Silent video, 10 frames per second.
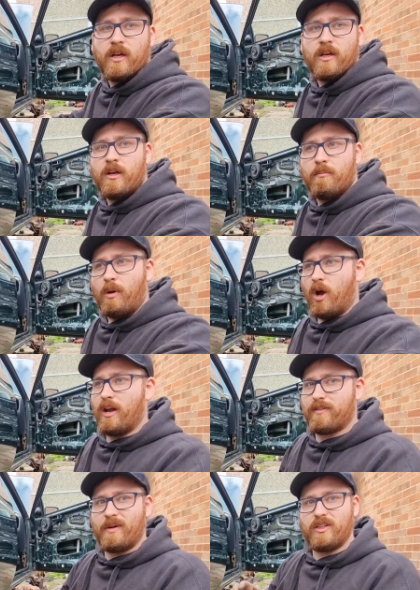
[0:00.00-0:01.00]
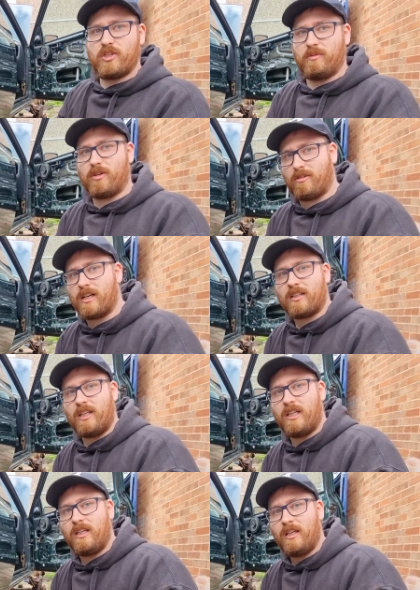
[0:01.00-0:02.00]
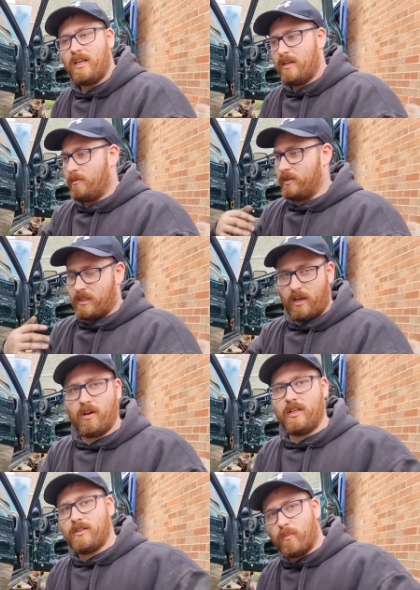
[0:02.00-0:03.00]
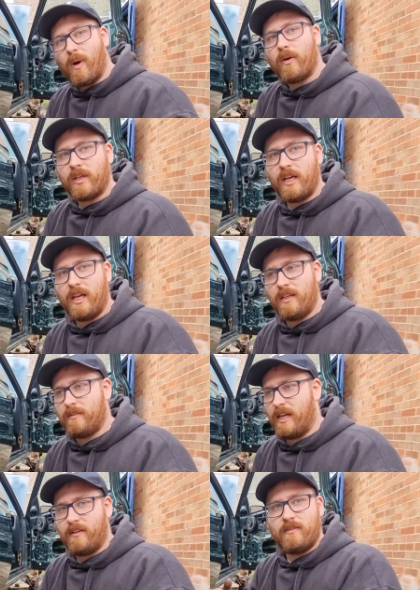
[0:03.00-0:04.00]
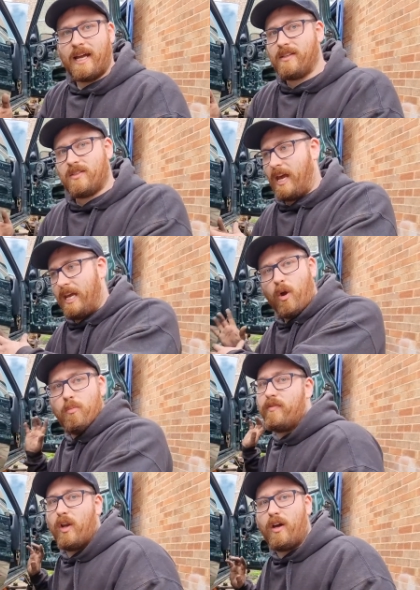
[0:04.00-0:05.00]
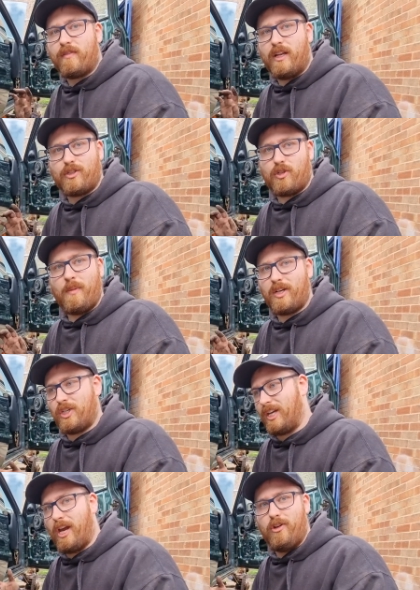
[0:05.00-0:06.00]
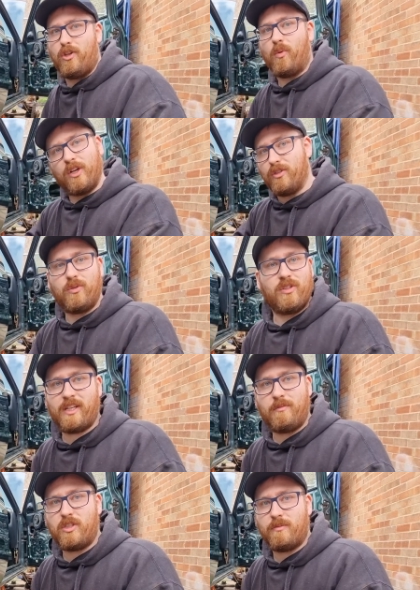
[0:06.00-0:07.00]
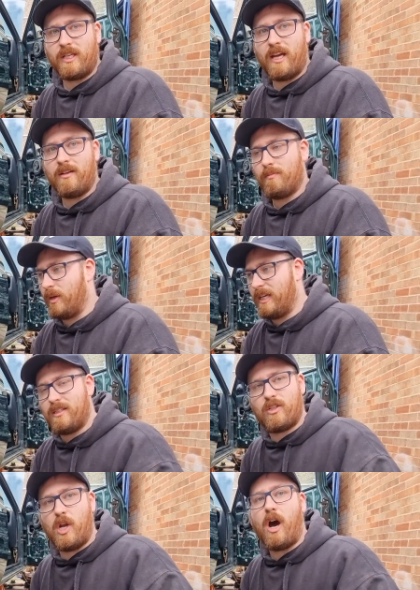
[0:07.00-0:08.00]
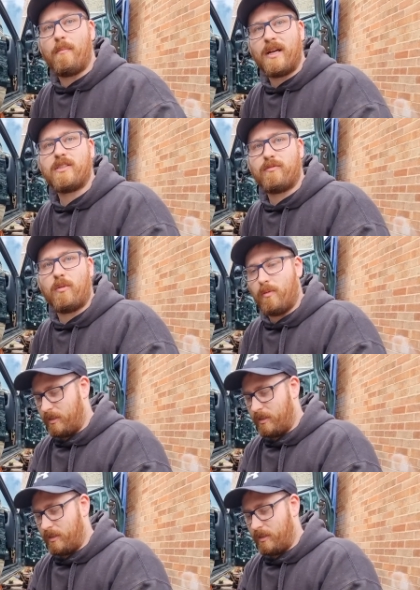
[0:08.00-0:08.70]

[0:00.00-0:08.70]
Yeah, but if I make the shim correctly with the lines and weld it in, then that's a hub for life. Unless I smash it, get another one and do the same shim again. But yeah. it's not a massive problem.